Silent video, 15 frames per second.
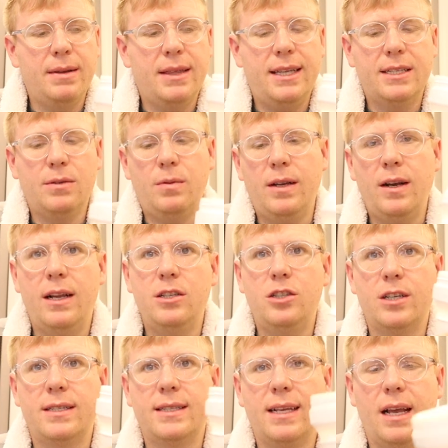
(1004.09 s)
But this one
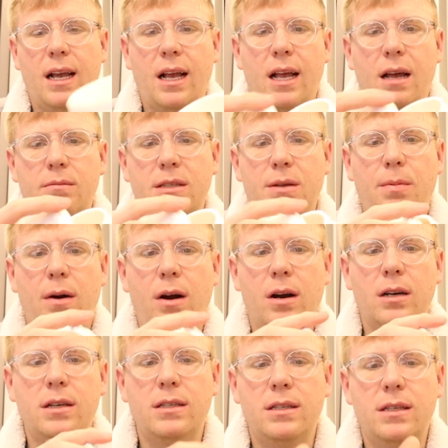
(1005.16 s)
just comes
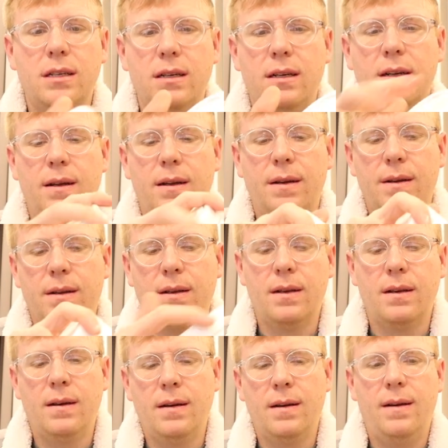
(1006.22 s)
apart.
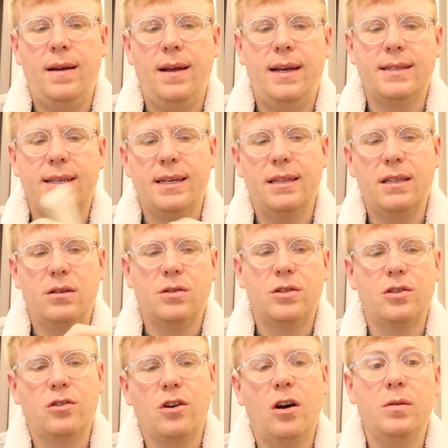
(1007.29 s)
Has like a little
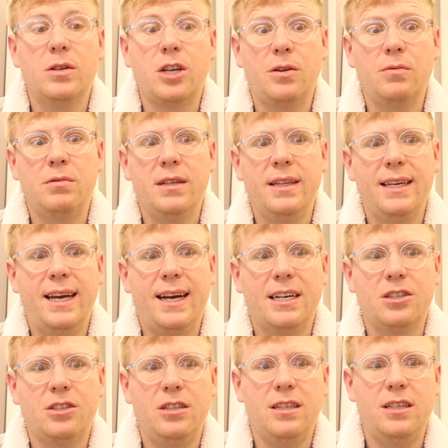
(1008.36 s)
straw, which I really
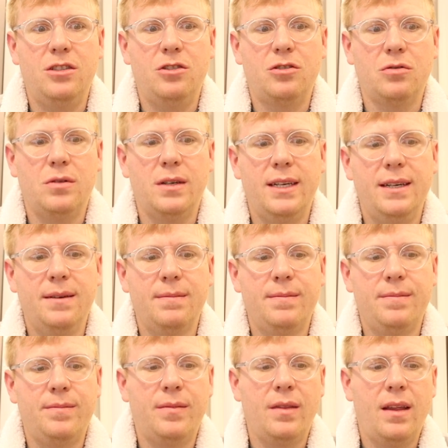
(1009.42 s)
actually enjoy.
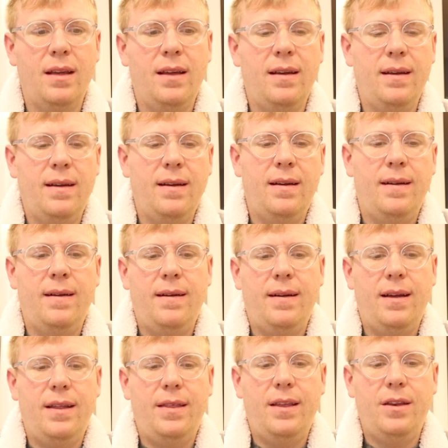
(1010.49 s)

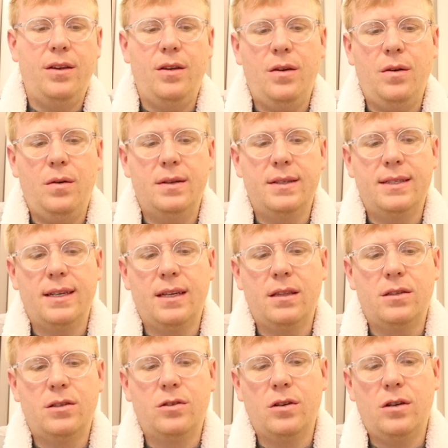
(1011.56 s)
And then you stick
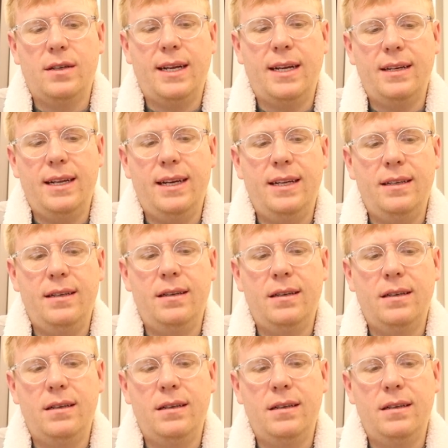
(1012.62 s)
the straw down in.